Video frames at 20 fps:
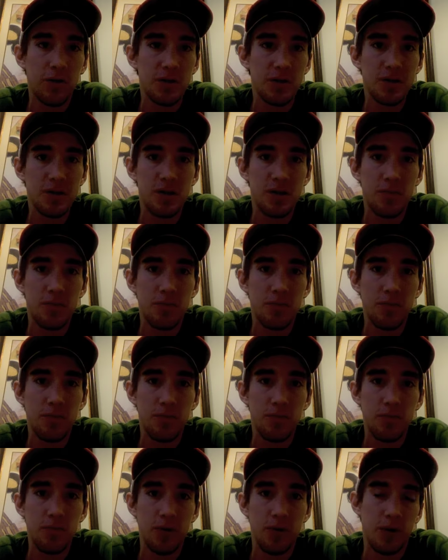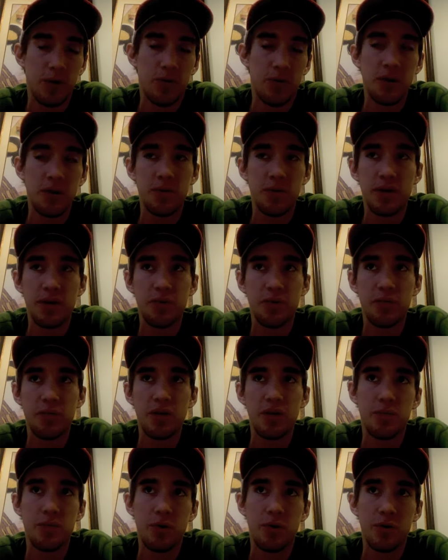some, what you think would be
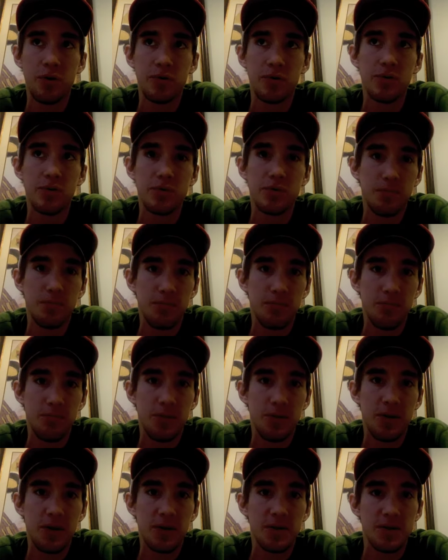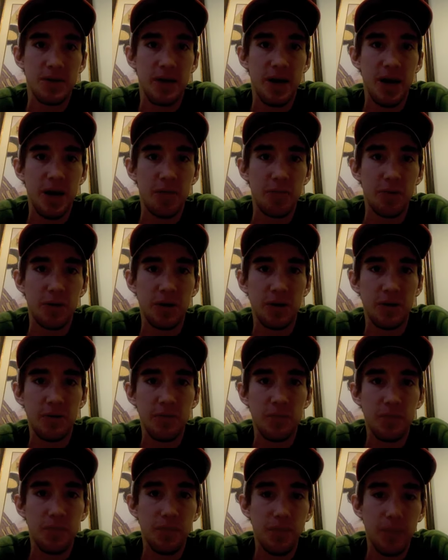important things in the handbook.
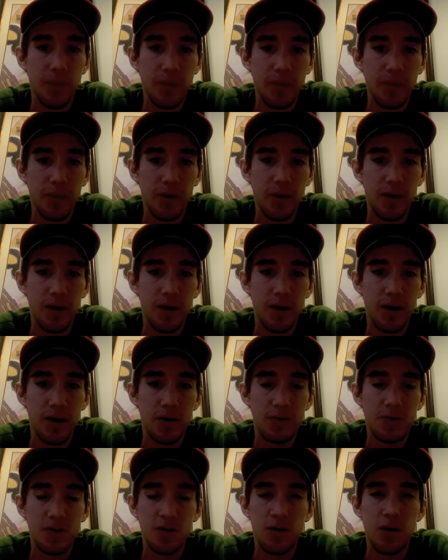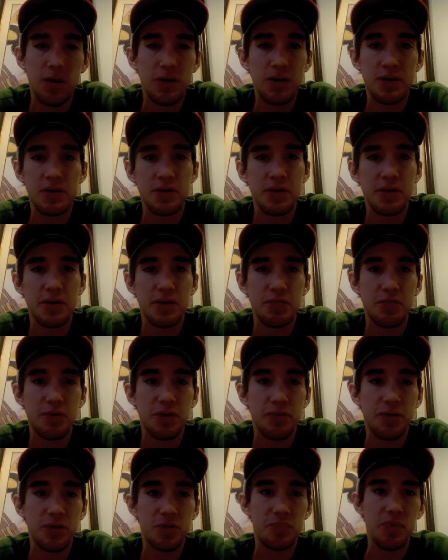So all these things can pretty
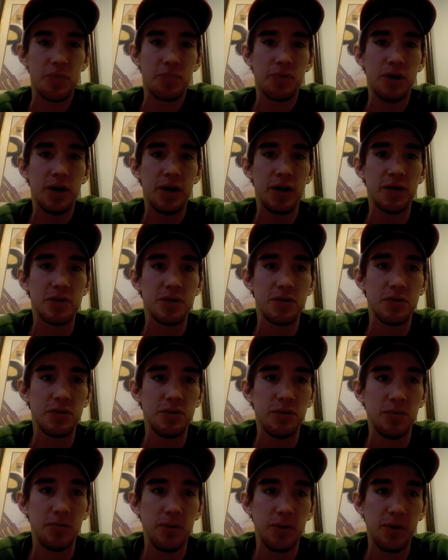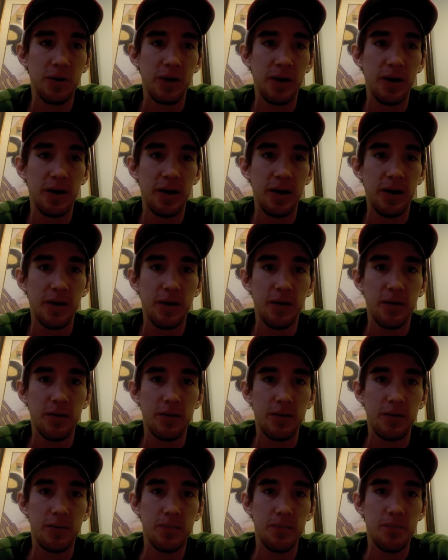much be brought into a new employee, and
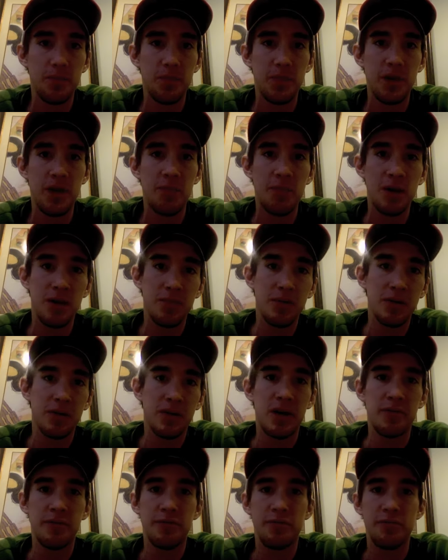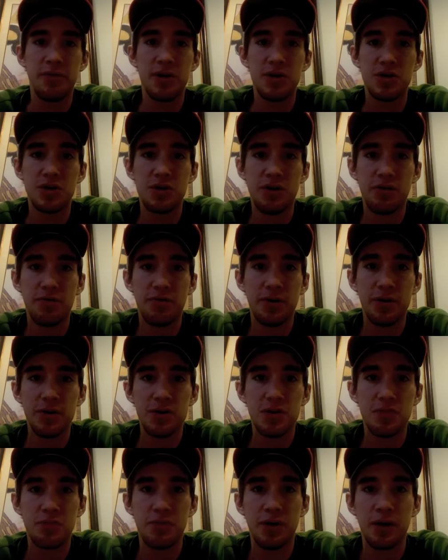it may be a lot of information at
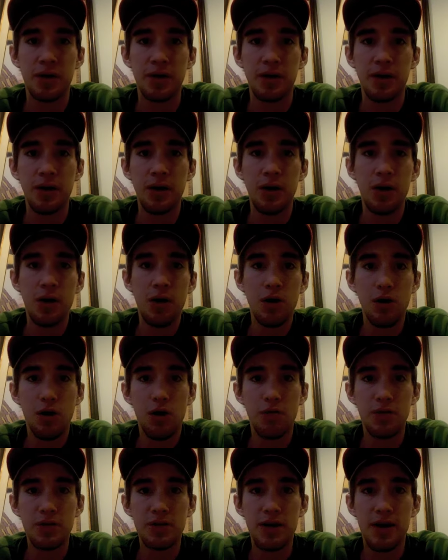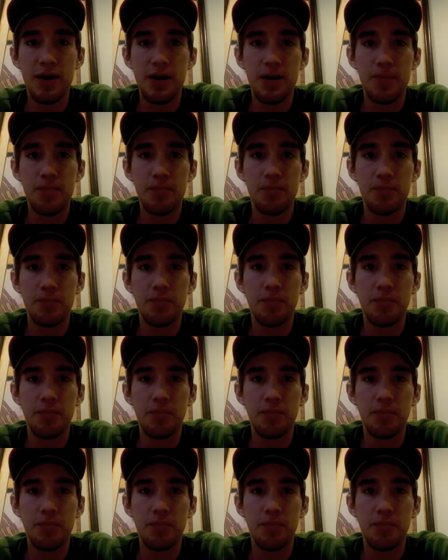first, but over time,